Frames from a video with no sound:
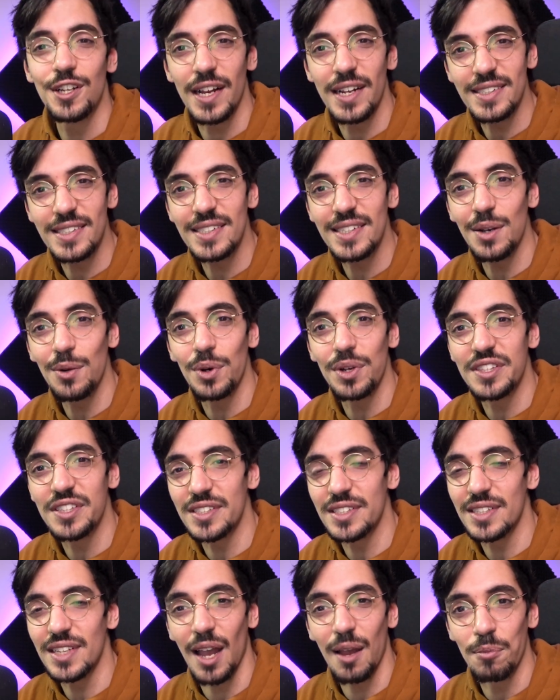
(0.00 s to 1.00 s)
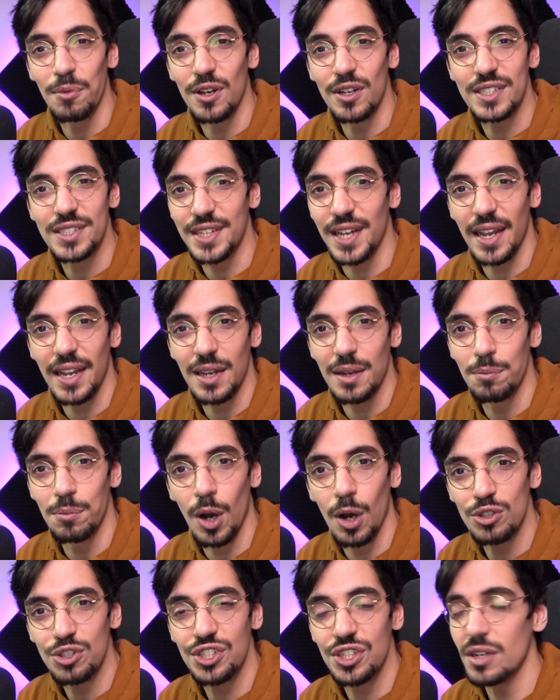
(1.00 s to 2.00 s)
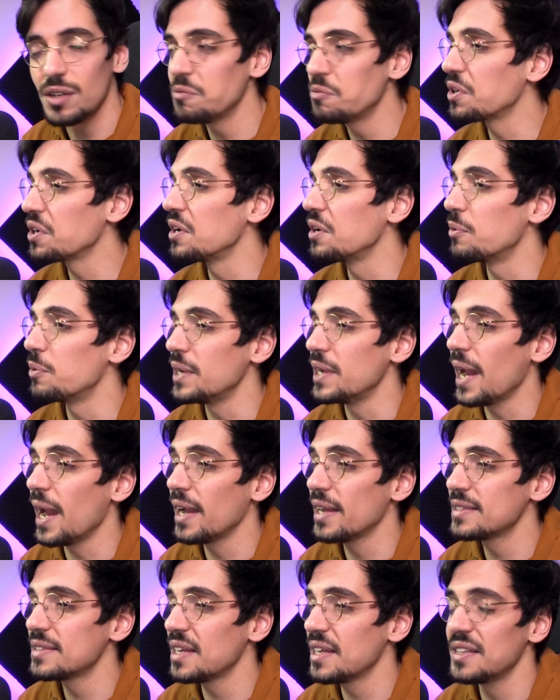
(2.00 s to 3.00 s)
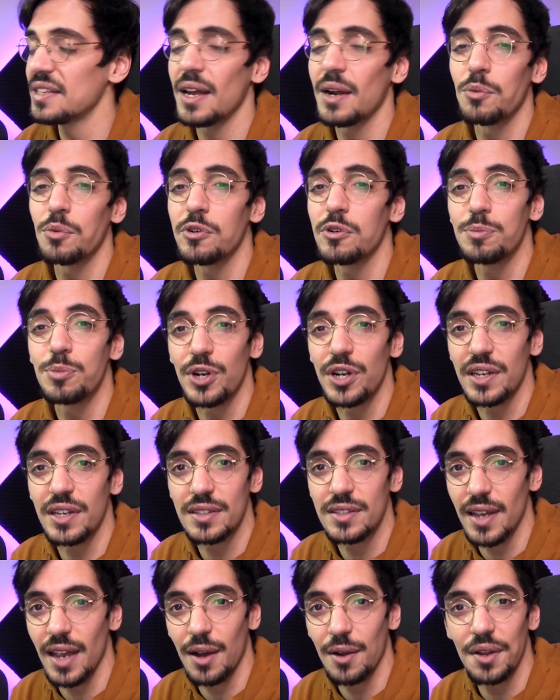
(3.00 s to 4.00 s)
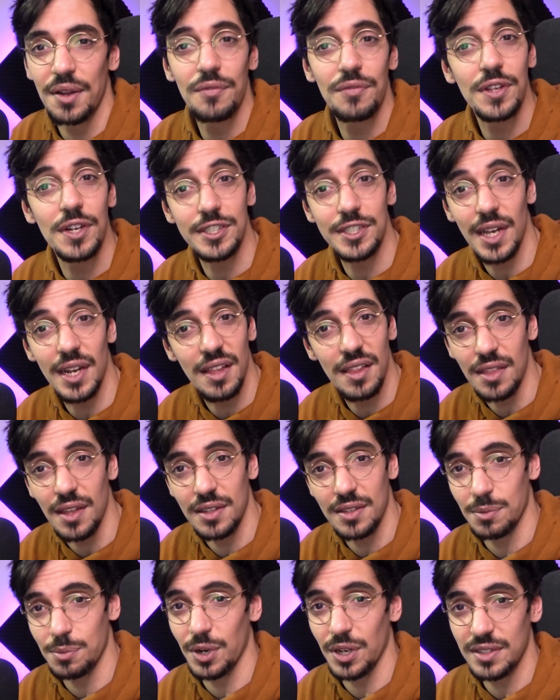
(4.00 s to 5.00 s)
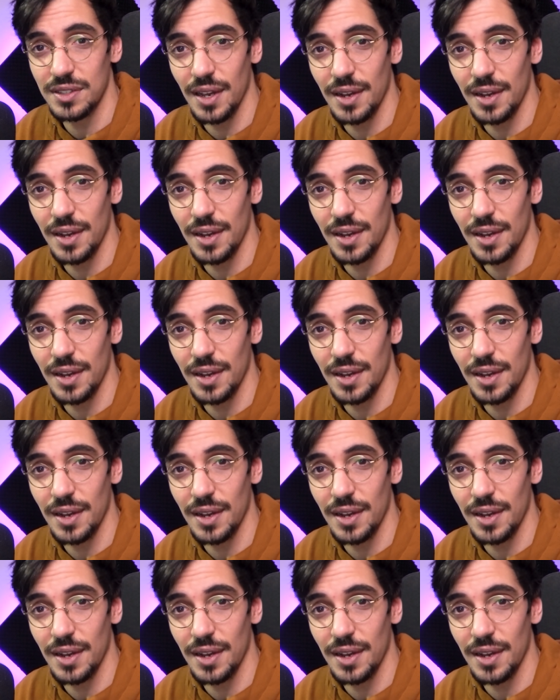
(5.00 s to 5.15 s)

let's see what this game looks like in motion, we're gonna react, and then we'll break it down if there's anything to break